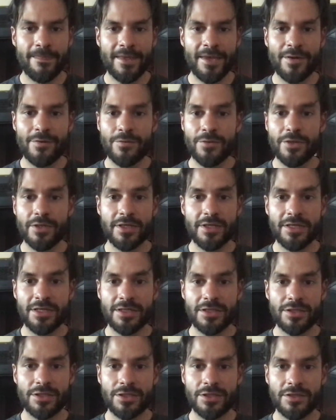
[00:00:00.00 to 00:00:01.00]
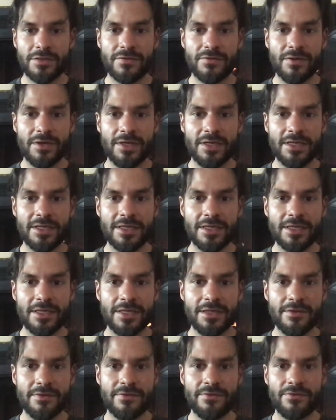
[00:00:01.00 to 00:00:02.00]
And really, it's just fine
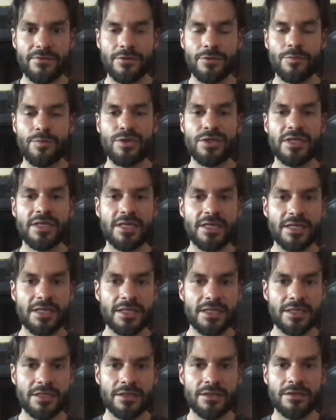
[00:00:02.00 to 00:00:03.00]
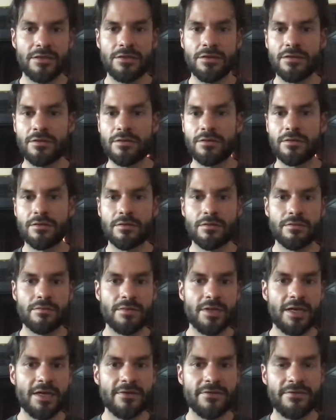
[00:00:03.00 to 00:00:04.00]
if you begin and you're
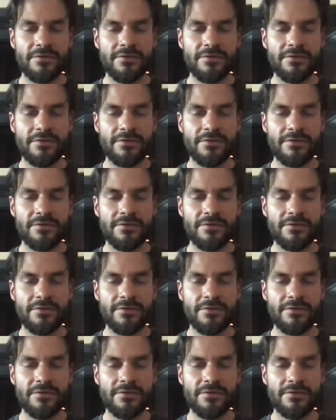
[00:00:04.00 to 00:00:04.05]
not